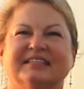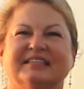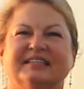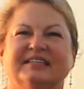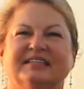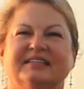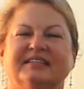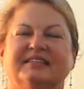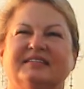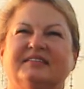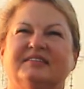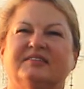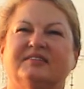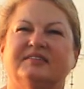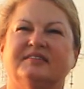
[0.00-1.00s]

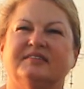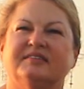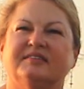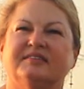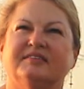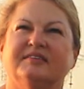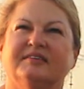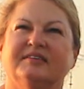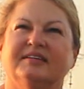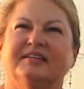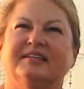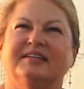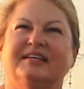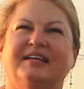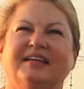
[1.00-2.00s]

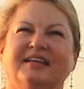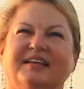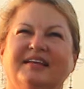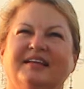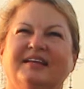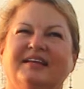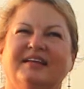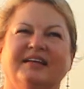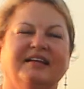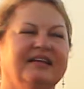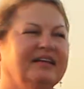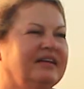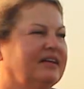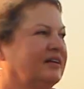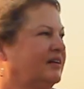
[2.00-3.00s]

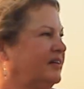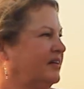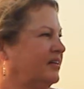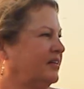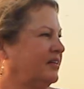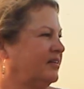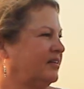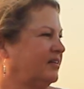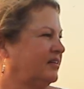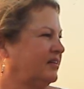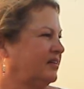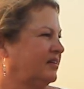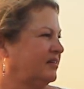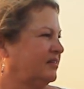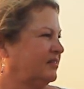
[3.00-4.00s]

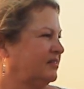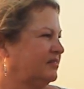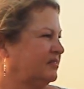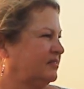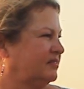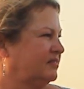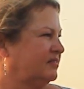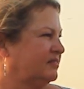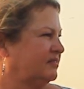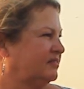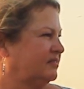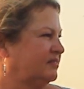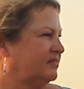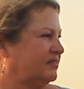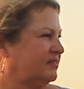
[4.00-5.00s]

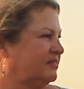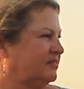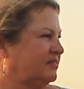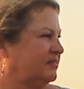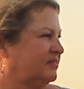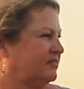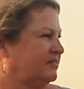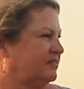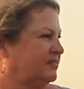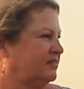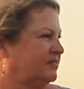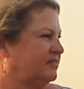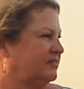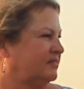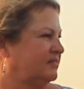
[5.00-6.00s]

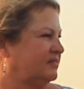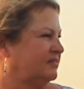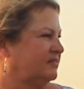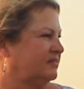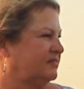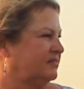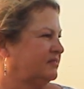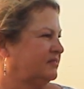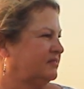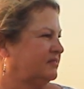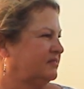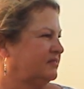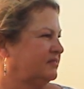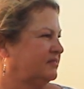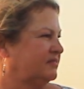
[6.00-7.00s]

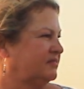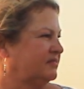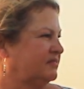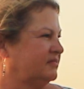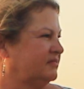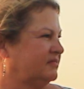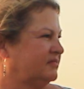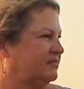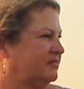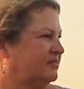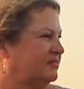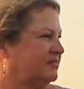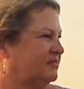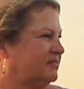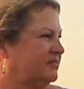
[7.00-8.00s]
No words are spoken by the person on screen.